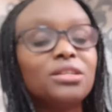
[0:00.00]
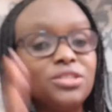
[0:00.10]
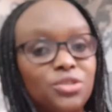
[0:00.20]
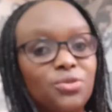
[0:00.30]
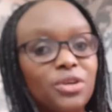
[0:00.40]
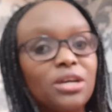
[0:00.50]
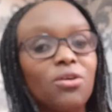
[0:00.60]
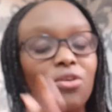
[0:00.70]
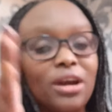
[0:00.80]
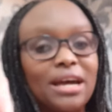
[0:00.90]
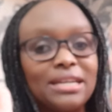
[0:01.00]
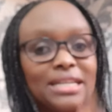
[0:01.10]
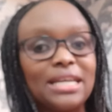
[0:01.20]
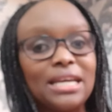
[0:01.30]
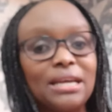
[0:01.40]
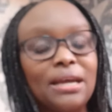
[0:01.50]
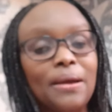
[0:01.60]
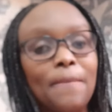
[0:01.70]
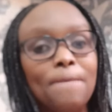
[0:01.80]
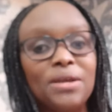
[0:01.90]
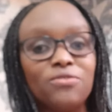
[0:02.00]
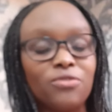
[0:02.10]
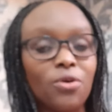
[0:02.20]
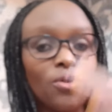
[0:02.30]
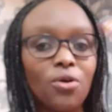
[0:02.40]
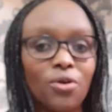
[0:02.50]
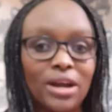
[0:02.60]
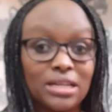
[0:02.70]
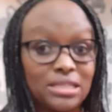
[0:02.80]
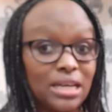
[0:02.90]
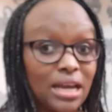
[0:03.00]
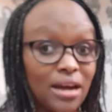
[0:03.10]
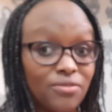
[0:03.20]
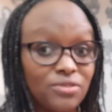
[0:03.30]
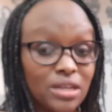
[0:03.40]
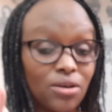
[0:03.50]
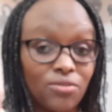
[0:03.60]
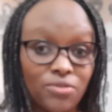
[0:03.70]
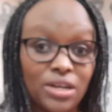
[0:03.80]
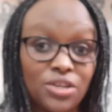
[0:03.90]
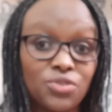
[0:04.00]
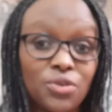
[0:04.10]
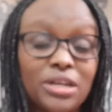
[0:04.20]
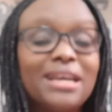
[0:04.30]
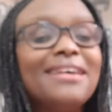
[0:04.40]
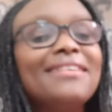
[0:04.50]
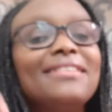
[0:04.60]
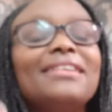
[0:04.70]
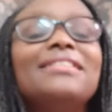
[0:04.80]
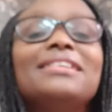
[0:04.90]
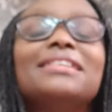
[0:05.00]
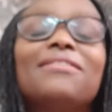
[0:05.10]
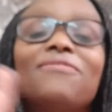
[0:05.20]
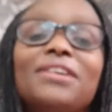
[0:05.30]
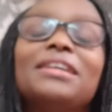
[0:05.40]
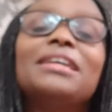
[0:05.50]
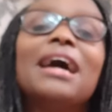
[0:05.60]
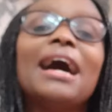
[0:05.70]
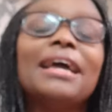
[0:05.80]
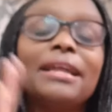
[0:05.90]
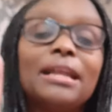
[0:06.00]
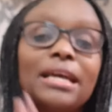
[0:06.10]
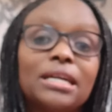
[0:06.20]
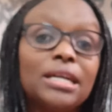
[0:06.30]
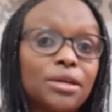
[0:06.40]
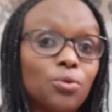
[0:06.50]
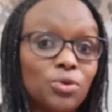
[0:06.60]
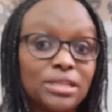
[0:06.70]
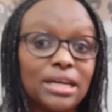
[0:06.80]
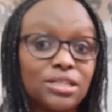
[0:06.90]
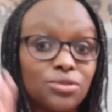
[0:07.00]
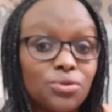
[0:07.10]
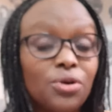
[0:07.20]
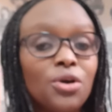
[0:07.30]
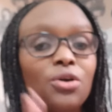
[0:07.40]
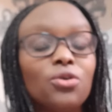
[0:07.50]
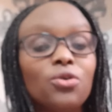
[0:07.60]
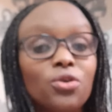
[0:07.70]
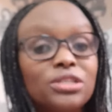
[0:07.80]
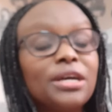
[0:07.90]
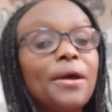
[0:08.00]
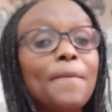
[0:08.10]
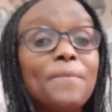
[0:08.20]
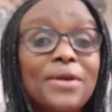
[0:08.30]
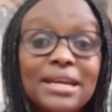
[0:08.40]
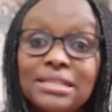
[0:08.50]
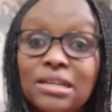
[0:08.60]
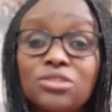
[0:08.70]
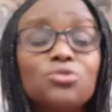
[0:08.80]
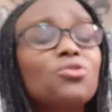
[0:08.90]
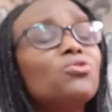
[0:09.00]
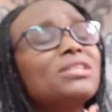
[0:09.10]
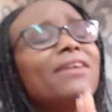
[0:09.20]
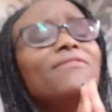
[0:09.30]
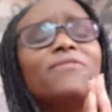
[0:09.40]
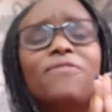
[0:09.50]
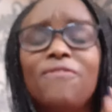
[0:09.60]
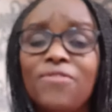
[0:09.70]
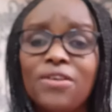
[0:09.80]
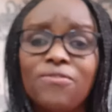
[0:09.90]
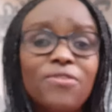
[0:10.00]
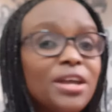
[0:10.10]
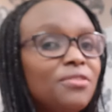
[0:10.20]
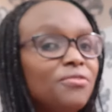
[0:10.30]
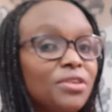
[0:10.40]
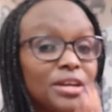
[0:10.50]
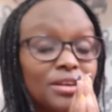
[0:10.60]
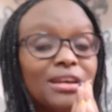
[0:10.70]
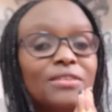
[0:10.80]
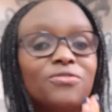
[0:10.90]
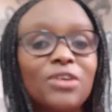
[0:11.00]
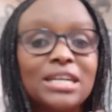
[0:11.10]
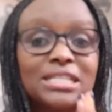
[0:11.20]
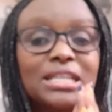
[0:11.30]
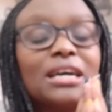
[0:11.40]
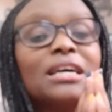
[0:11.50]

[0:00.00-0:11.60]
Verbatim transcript: during or a day before or a day after ovulation, then there's a very high likelihood that you got pregnant. So those are the very, very fast